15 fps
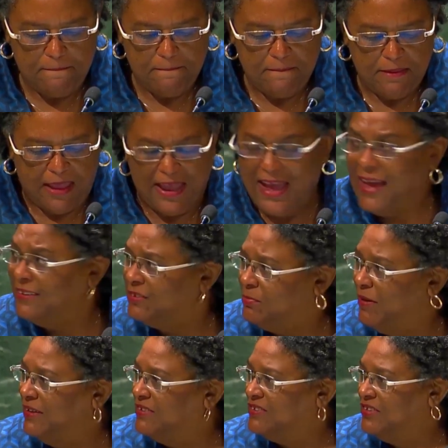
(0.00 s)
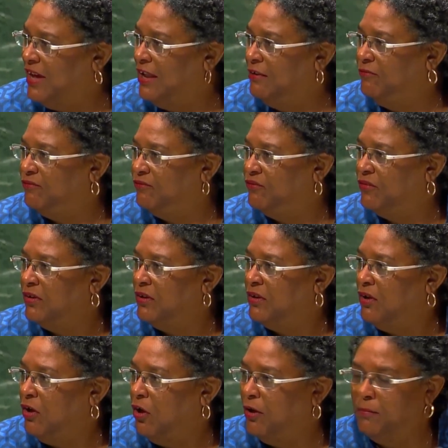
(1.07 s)
I asked myself
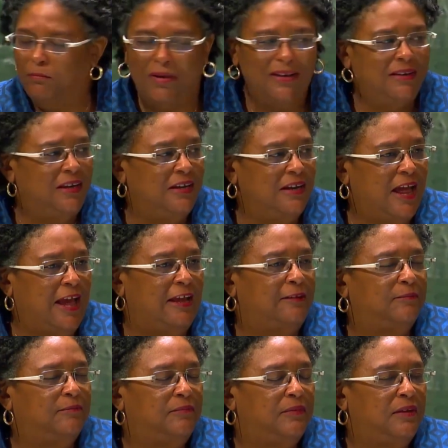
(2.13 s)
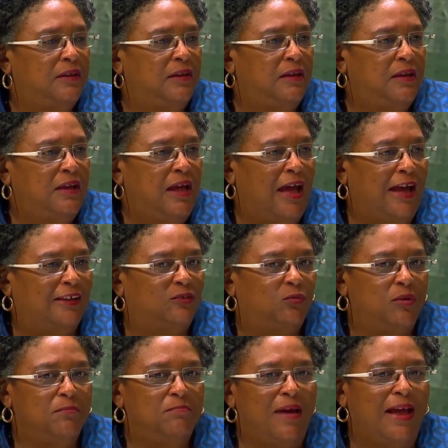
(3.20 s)
on Monday night, as
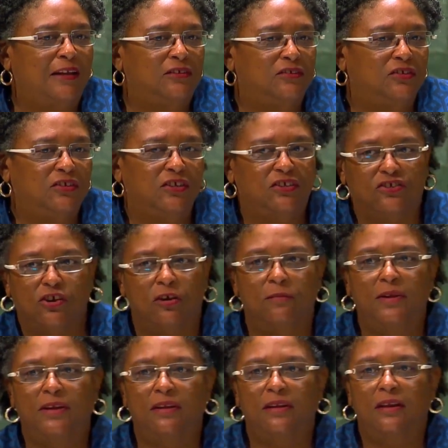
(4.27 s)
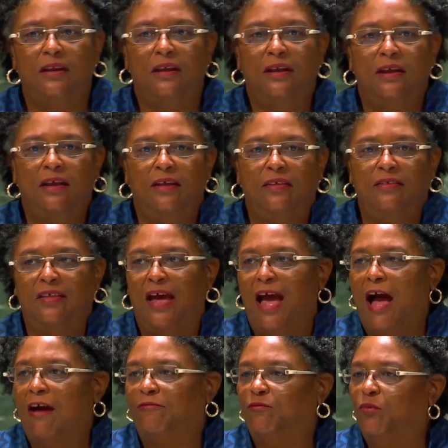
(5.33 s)
we met to determine the
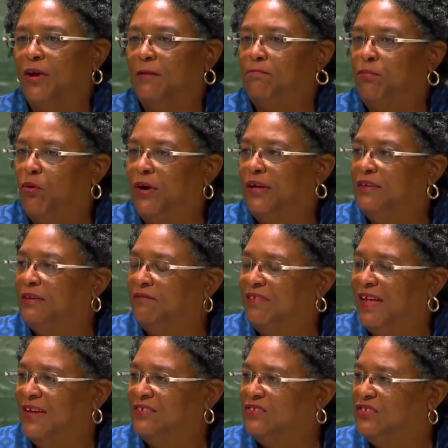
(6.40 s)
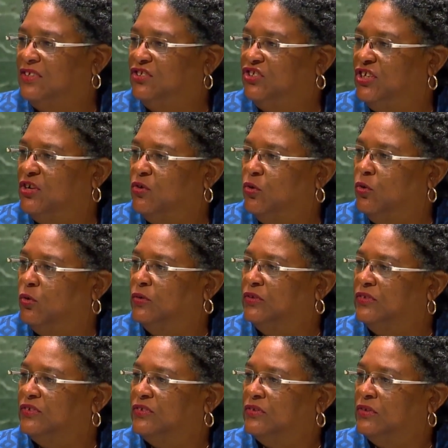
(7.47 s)
halfway point of the SDG goals,